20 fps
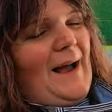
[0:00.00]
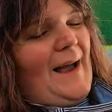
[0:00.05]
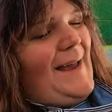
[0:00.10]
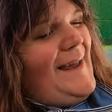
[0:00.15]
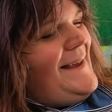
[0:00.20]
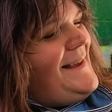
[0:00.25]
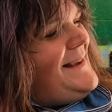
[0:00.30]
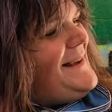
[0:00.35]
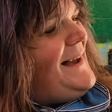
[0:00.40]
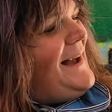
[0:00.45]

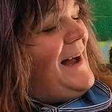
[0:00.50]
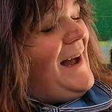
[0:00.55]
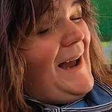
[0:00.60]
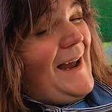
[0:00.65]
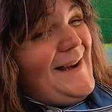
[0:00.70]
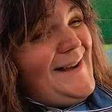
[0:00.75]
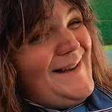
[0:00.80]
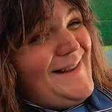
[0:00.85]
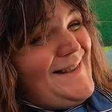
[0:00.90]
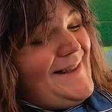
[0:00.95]
I
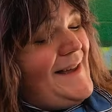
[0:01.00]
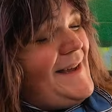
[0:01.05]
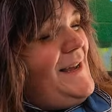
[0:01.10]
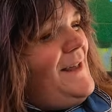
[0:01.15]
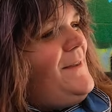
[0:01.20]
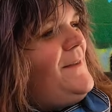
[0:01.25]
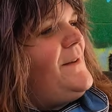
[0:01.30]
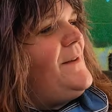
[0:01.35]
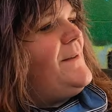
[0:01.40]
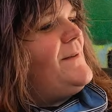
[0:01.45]
kind of
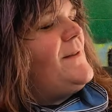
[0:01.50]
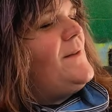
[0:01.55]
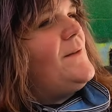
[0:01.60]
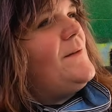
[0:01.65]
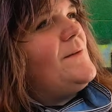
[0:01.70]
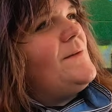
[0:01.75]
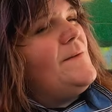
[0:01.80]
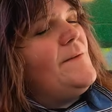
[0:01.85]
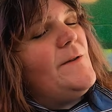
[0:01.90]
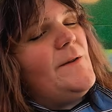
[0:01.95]
like these. So
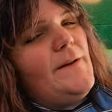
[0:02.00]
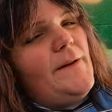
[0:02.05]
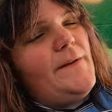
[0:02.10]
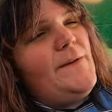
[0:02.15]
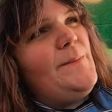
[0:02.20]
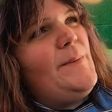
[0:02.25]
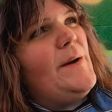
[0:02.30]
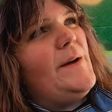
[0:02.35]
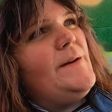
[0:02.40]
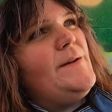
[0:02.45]
there's a little
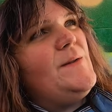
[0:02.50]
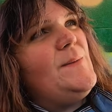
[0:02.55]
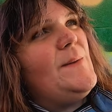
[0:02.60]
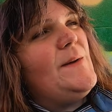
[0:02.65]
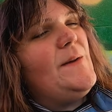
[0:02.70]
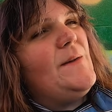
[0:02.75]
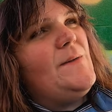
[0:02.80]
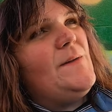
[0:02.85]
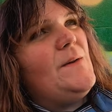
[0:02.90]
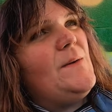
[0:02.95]
less punch
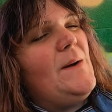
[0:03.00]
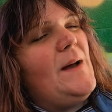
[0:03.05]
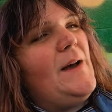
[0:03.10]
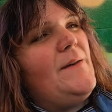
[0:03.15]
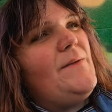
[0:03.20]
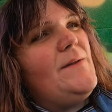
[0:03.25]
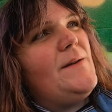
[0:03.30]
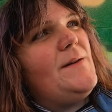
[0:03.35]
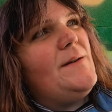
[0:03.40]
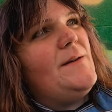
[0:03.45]
because you don't
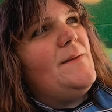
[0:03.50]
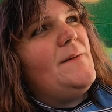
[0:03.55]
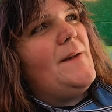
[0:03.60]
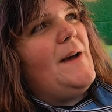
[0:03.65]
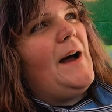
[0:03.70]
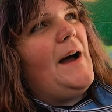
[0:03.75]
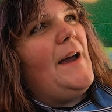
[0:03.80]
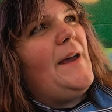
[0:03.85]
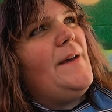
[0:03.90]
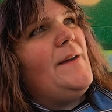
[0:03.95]
have a, the
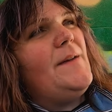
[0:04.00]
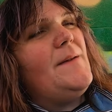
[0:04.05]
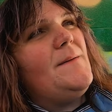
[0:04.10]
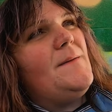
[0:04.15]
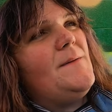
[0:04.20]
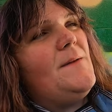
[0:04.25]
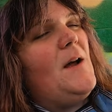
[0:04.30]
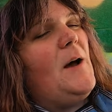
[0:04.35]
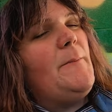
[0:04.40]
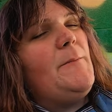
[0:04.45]
high
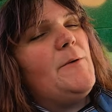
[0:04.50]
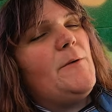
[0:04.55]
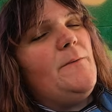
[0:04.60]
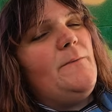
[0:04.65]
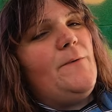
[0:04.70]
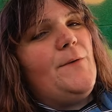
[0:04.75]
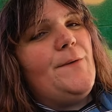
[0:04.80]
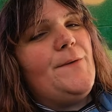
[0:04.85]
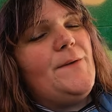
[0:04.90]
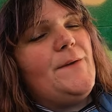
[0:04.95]
nominal
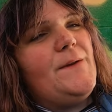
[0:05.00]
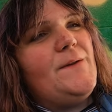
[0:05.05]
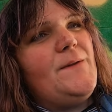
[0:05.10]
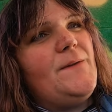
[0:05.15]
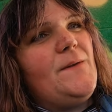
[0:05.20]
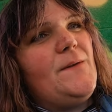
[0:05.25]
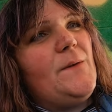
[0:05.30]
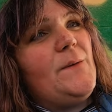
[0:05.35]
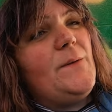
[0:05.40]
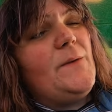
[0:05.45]
voltage
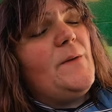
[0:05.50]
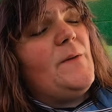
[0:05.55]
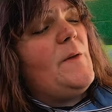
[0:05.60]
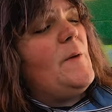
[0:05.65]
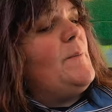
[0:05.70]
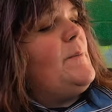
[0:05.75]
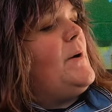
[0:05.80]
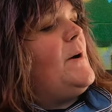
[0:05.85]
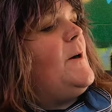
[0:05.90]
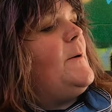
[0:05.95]
as you do with
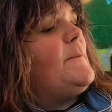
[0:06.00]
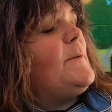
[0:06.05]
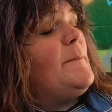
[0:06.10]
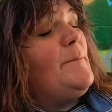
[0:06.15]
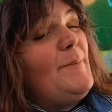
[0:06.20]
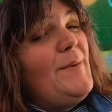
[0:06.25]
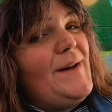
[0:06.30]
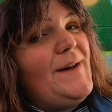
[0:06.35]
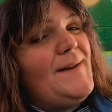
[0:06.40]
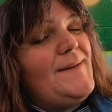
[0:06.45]
lithium polymer,
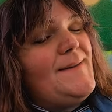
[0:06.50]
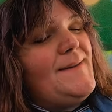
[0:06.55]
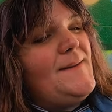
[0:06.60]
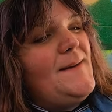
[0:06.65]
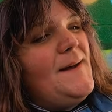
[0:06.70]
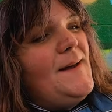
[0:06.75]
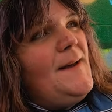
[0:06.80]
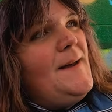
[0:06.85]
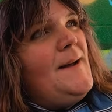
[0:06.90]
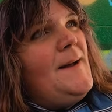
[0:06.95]
but
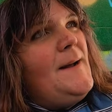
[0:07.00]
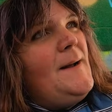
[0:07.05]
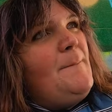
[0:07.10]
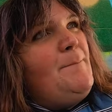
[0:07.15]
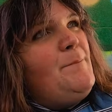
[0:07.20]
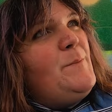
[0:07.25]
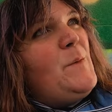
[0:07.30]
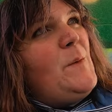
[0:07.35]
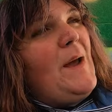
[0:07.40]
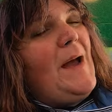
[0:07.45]

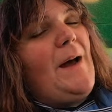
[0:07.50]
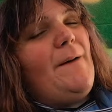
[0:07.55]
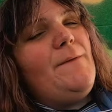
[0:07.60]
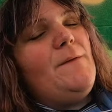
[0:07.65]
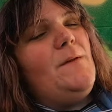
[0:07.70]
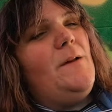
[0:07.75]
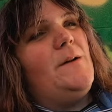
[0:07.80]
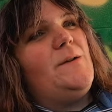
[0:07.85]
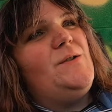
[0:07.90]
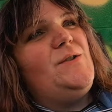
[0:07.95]
you have the
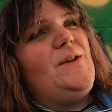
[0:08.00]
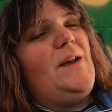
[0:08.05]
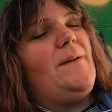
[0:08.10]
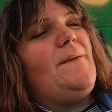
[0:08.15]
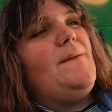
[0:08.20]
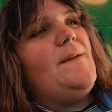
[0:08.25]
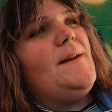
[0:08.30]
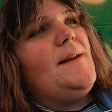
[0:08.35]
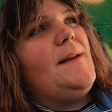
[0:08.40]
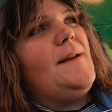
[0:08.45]

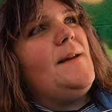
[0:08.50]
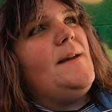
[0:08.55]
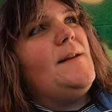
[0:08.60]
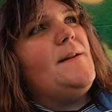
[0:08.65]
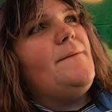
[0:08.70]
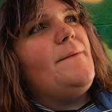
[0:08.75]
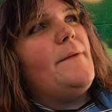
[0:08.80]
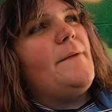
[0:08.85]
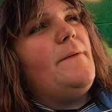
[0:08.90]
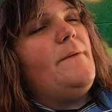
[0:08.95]
longevity.
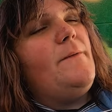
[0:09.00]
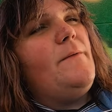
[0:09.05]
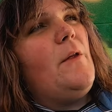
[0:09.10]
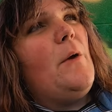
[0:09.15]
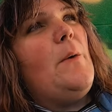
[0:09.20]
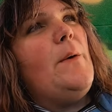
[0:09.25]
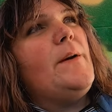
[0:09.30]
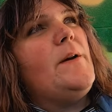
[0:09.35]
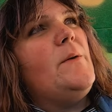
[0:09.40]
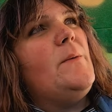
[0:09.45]
And if you're
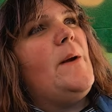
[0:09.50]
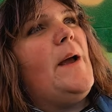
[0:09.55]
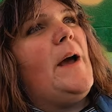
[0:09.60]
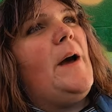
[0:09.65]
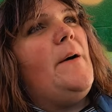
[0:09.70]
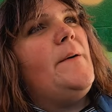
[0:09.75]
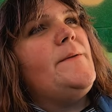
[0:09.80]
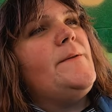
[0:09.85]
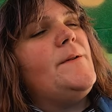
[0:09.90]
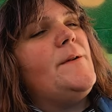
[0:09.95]
flowing
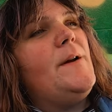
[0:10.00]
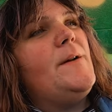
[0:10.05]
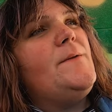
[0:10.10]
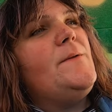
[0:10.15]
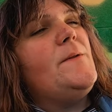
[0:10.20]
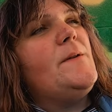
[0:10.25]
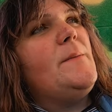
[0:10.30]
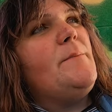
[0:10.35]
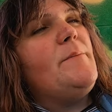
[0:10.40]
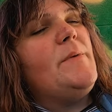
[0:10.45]
around, you're not
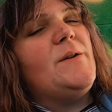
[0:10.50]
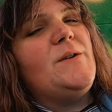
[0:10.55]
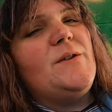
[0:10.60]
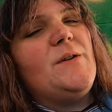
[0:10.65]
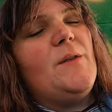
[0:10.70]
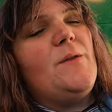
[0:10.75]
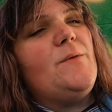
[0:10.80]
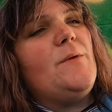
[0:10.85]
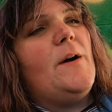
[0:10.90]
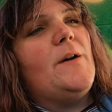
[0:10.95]
doing a bunch
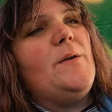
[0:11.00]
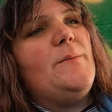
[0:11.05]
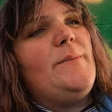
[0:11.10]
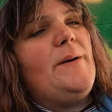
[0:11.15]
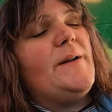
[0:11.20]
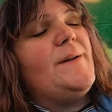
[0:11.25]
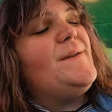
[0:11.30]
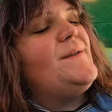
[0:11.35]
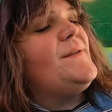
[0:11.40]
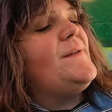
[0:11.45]
of throttle
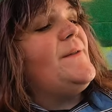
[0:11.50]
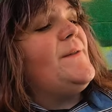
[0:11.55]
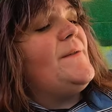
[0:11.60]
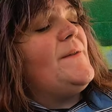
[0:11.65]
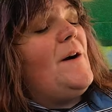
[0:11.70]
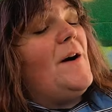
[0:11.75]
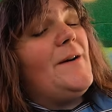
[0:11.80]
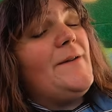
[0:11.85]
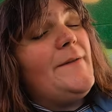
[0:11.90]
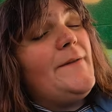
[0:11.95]
punches,
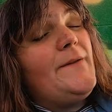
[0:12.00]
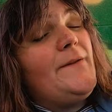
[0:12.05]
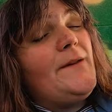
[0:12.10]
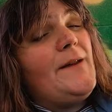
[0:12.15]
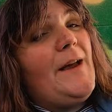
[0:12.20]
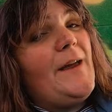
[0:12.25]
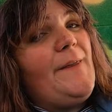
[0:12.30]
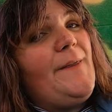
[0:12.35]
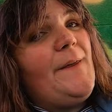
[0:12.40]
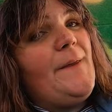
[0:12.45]

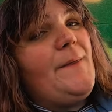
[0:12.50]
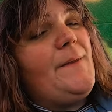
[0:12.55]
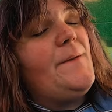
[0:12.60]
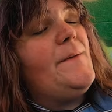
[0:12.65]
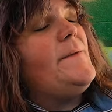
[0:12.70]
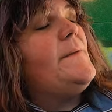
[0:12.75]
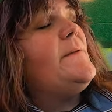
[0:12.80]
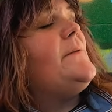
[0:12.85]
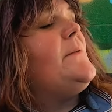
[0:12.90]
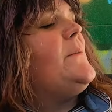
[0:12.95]
honestly, I think
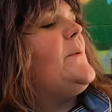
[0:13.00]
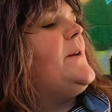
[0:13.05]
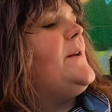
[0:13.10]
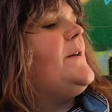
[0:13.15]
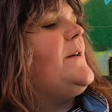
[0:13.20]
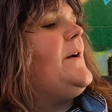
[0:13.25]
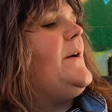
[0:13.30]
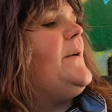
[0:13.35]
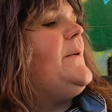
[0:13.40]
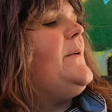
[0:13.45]
this is the way to
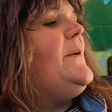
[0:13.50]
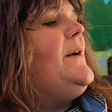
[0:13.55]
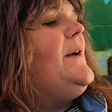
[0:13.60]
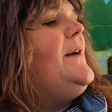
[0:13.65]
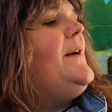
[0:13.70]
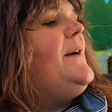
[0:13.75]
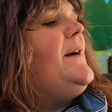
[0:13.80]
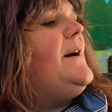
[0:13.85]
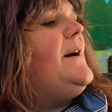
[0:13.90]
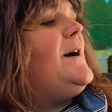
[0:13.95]
go.
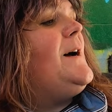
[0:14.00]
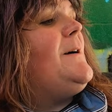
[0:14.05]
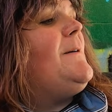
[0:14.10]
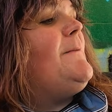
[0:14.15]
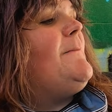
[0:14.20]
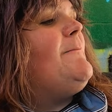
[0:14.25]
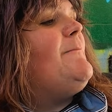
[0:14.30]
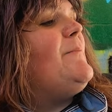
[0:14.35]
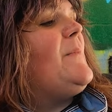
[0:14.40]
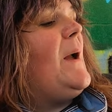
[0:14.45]

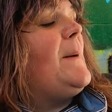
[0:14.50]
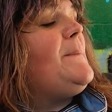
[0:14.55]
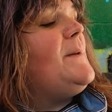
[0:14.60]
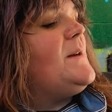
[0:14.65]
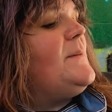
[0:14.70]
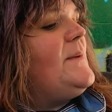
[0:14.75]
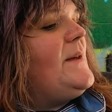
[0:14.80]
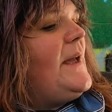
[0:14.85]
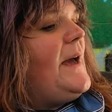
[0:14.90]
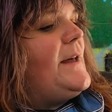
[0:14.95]
Um, I'm going
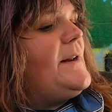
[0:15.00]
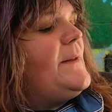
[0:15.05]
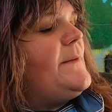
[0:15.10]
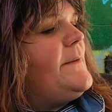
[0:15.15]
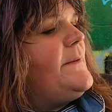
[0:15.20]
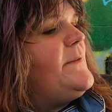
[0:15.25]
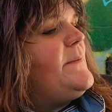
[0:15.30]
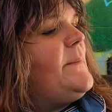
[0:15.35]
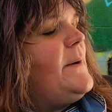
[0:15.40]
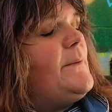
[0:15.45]
to be adding
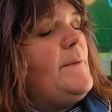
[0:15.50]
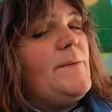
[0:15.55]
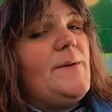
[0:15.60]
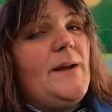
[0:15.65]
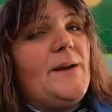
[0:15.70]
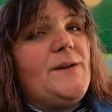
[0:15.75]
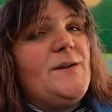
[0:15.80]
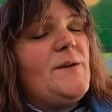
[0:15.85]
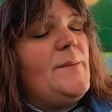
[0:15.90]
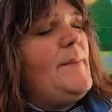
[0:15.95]
this to my
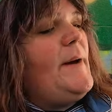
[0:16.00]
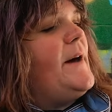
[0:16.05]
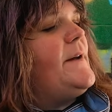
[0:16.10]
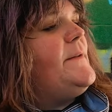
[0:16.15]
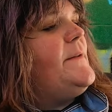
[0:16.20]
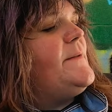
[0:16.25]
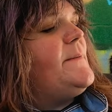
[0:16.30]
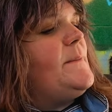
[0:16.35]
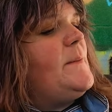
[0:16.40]
rotation of batteries.